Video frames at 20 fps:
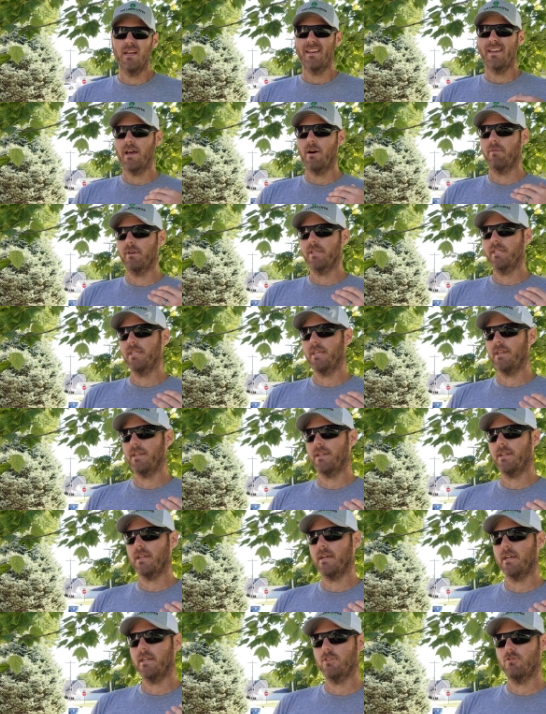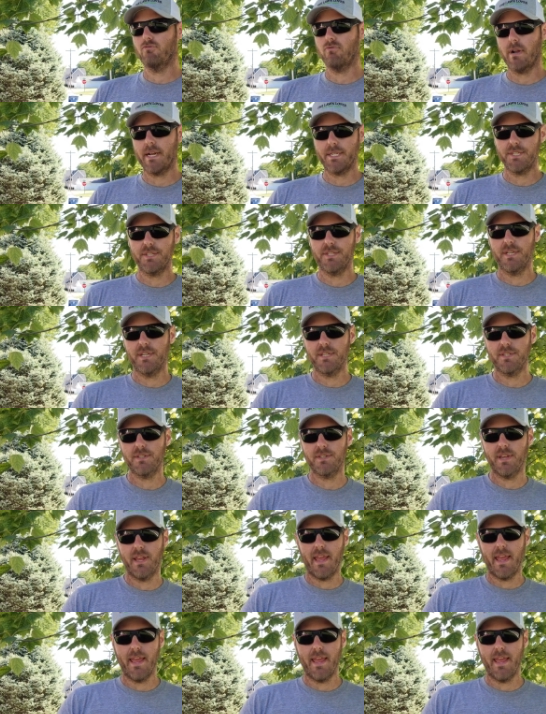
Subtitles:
Now it did address this